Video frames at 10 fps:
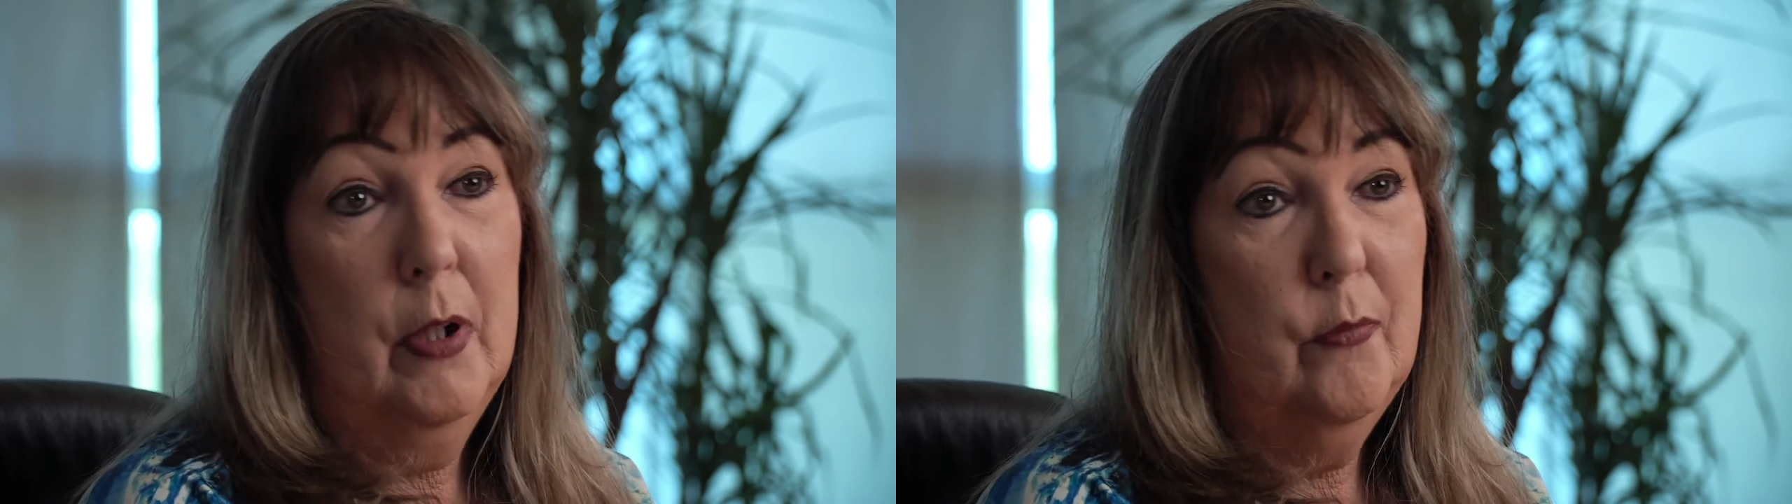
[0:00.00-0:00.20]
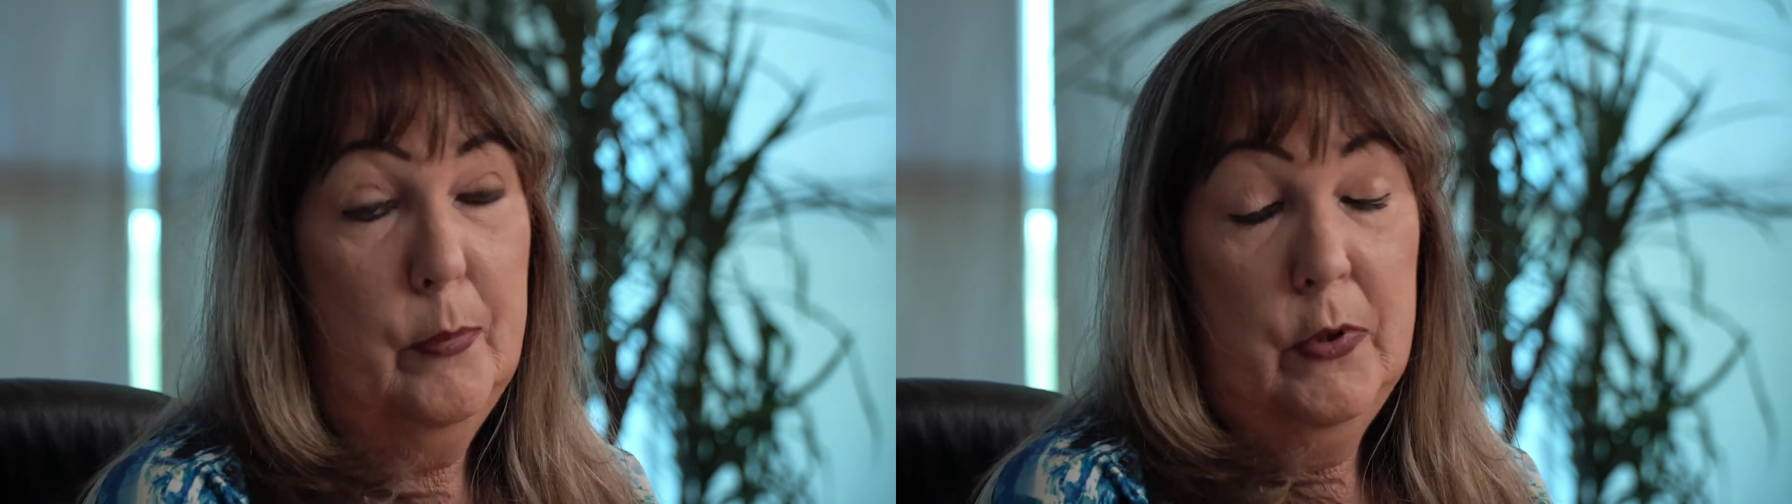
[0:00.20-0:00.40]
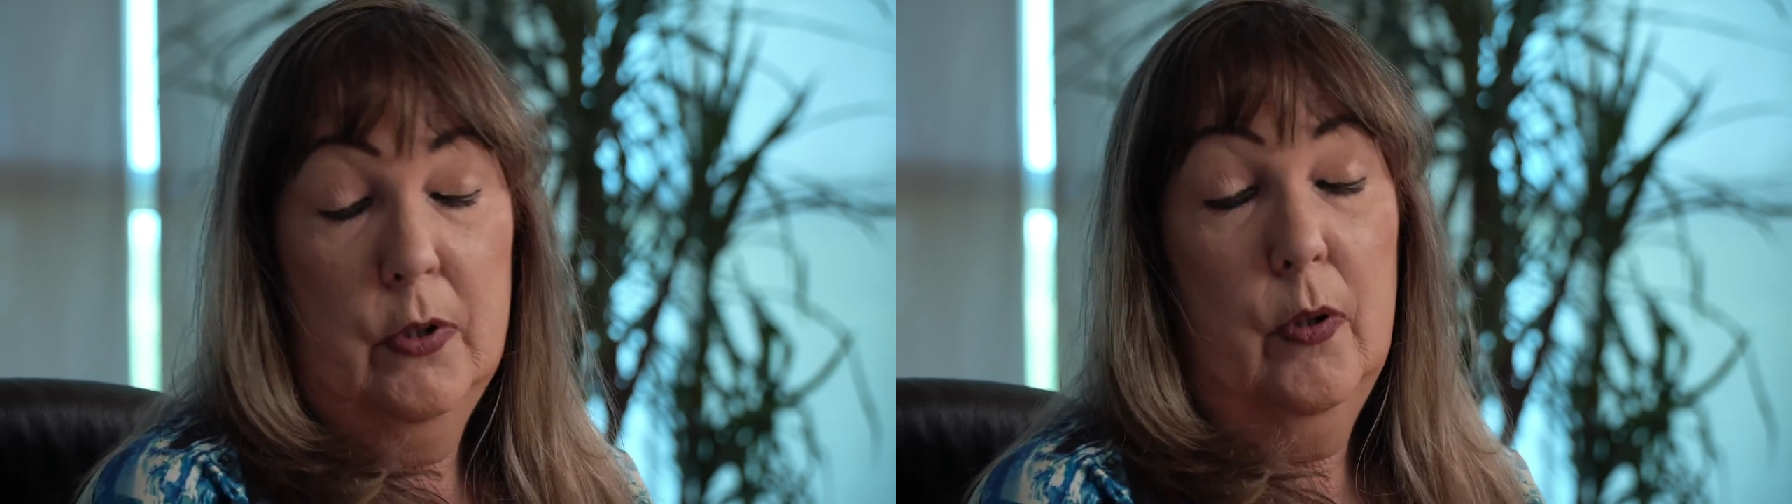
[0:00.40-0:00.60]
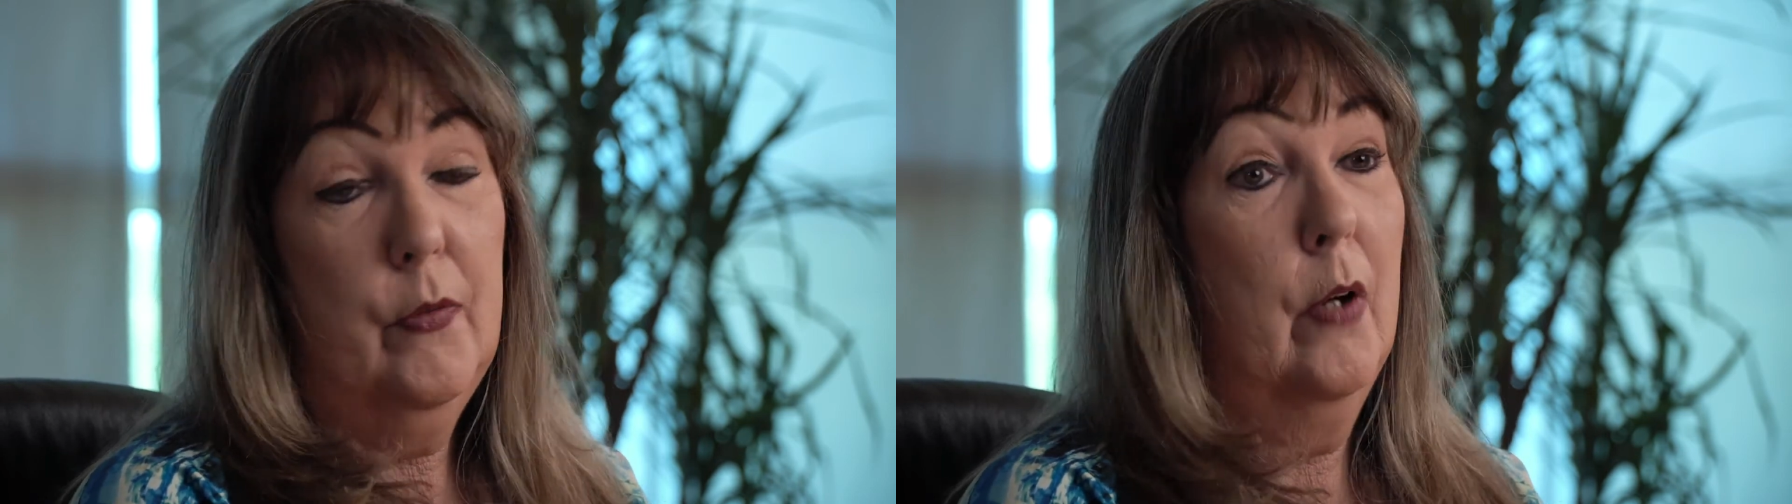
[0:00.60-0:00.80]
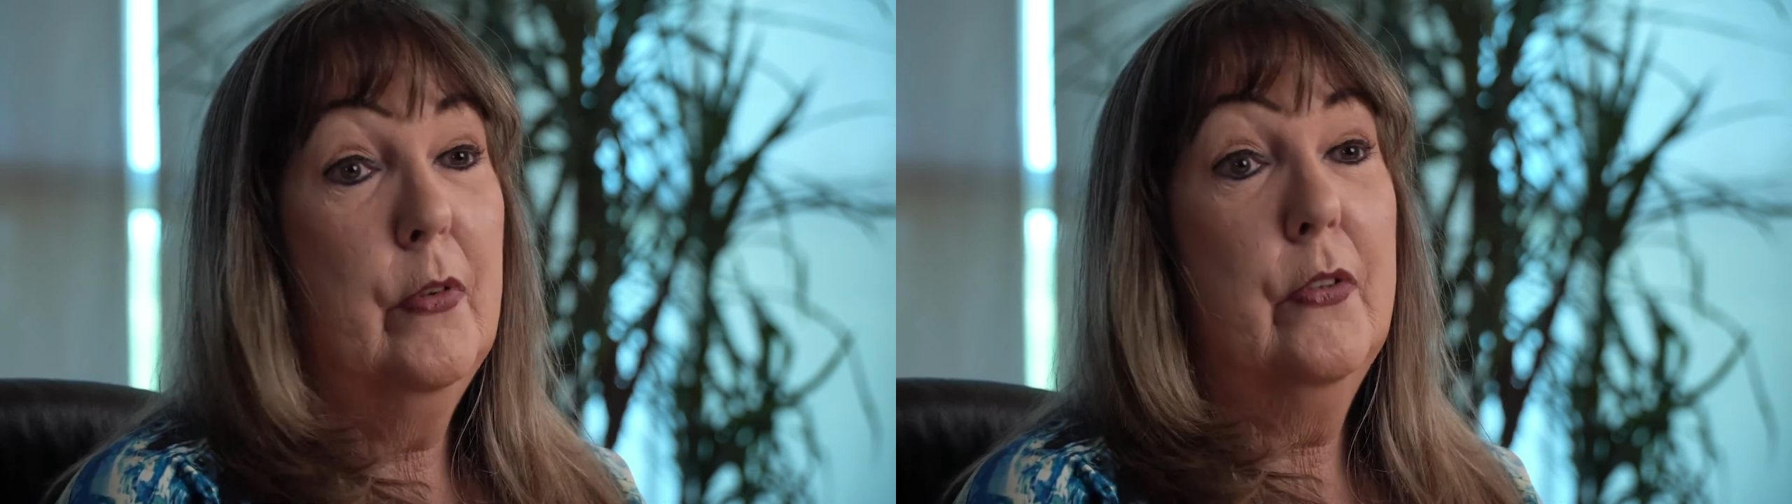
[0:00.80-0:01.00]
I've, you know,
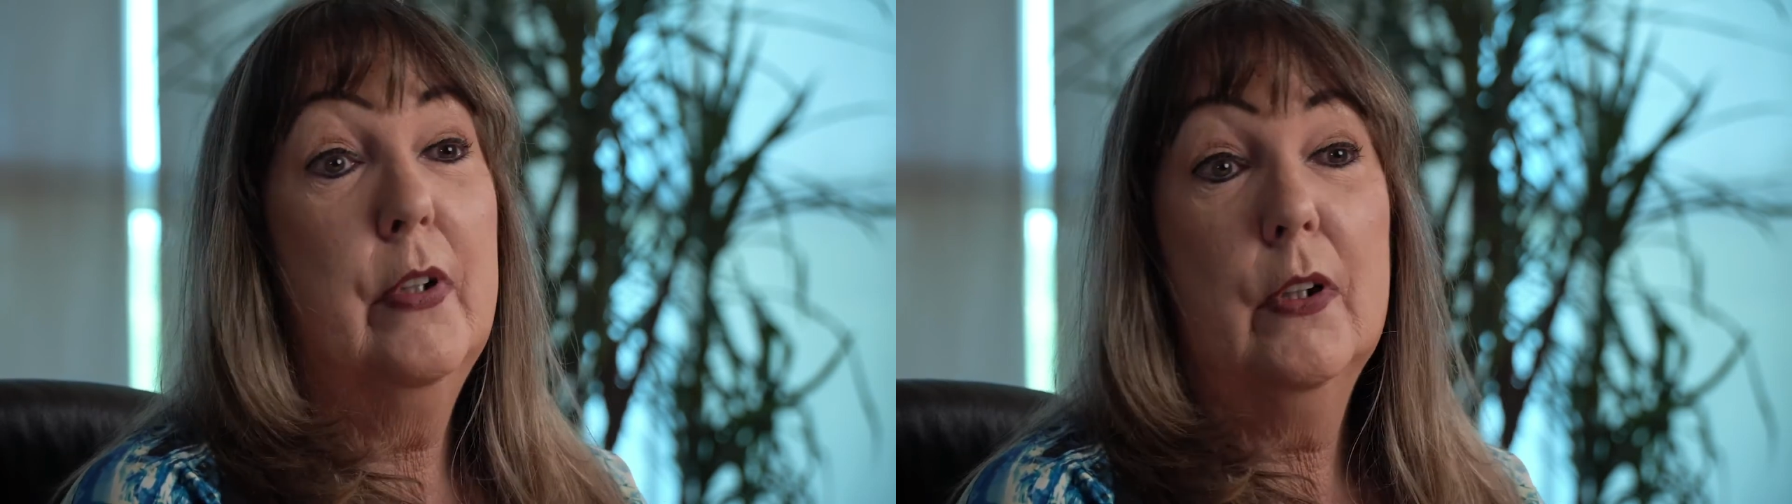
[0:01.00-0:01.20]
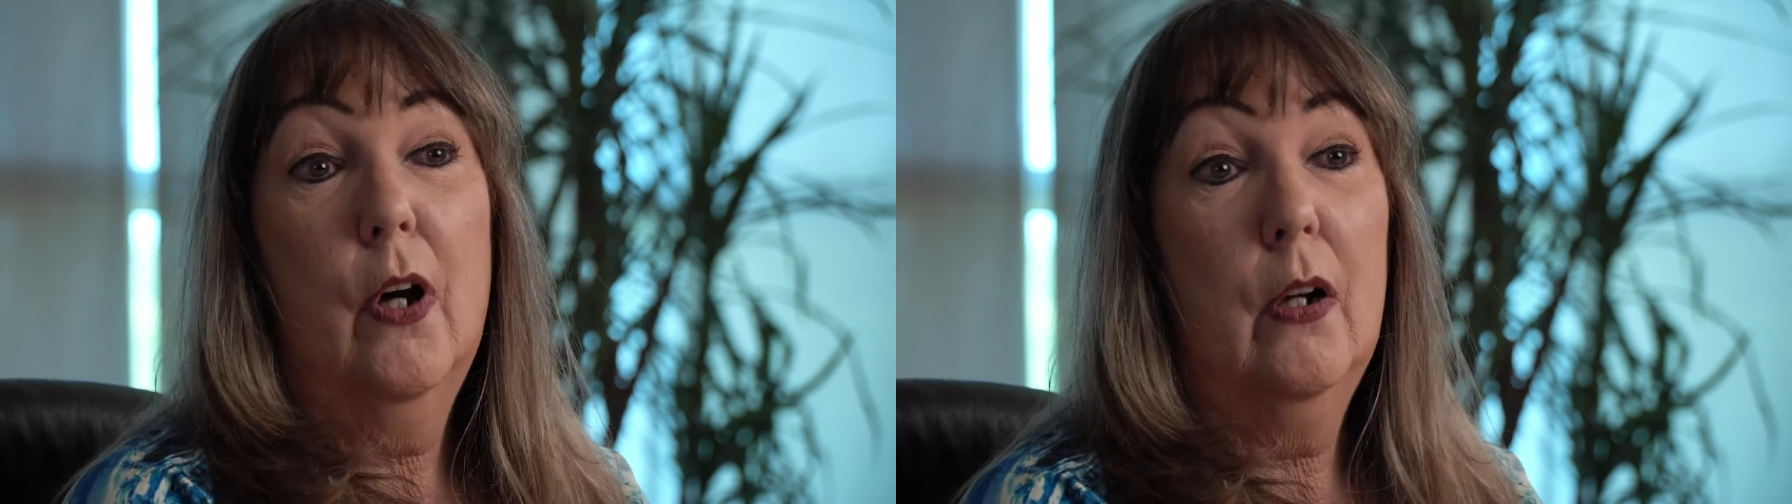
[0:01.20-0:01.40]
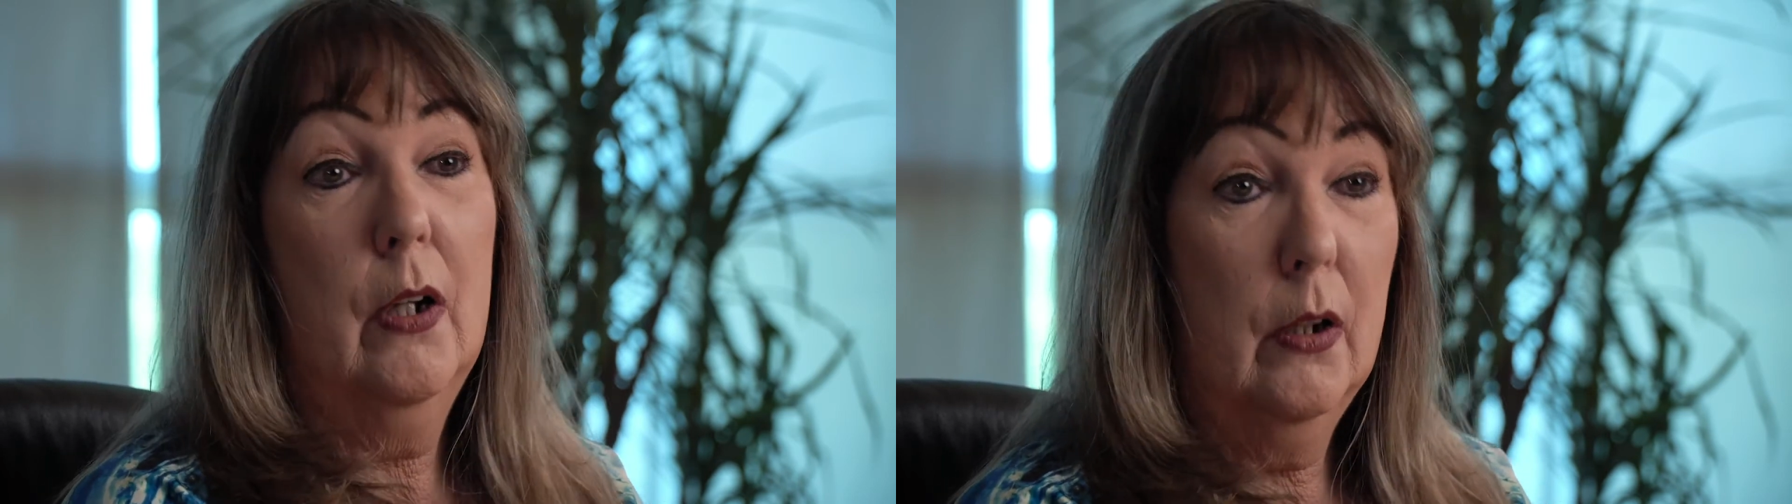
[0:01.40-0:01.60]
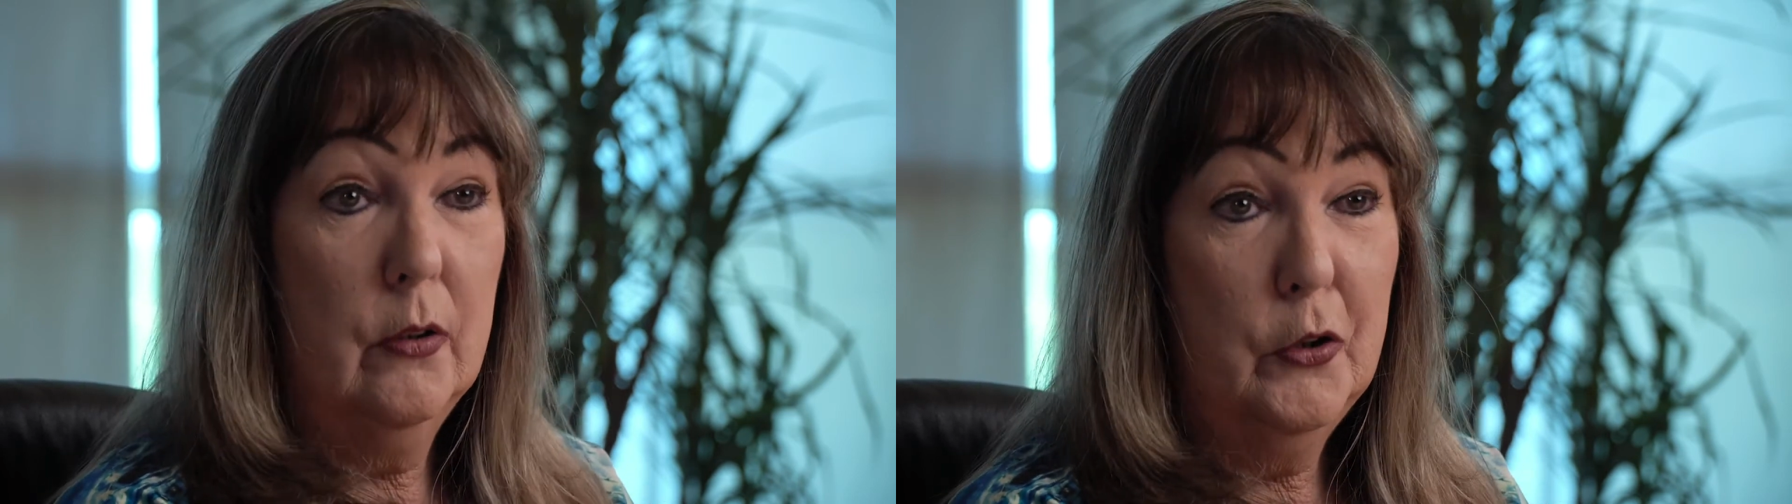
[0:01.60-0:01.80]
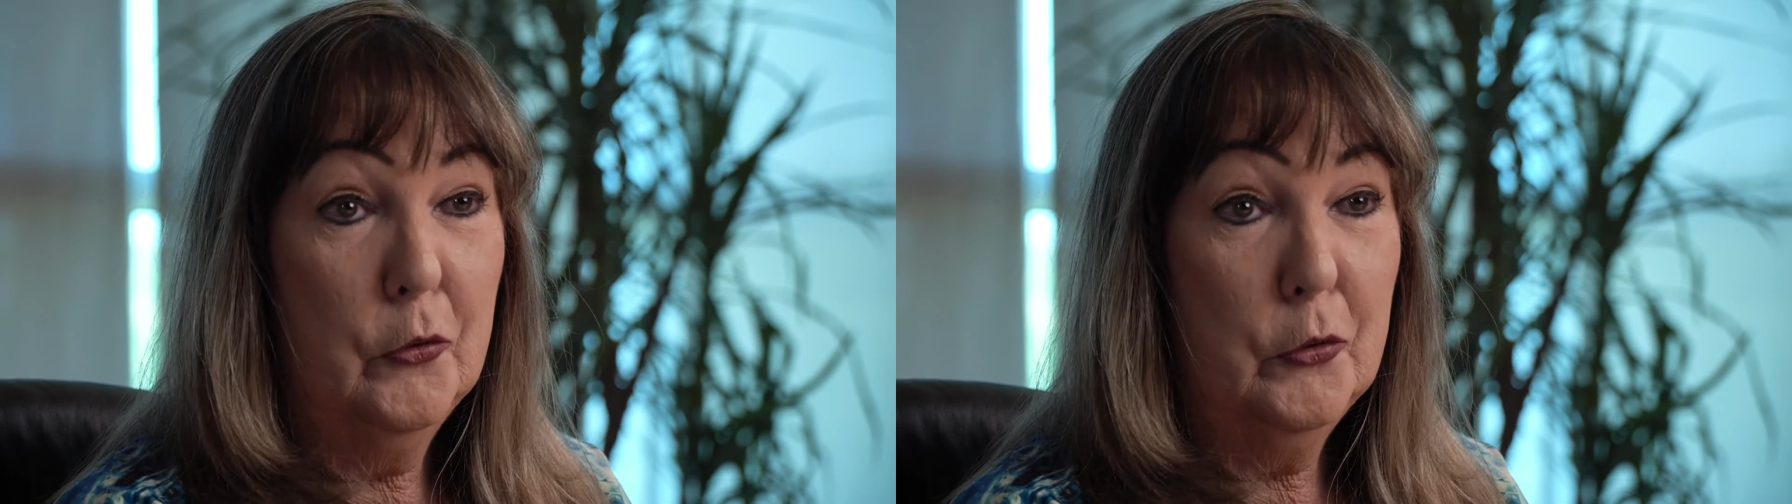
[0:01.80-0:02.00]
I've obviously gone on, you know,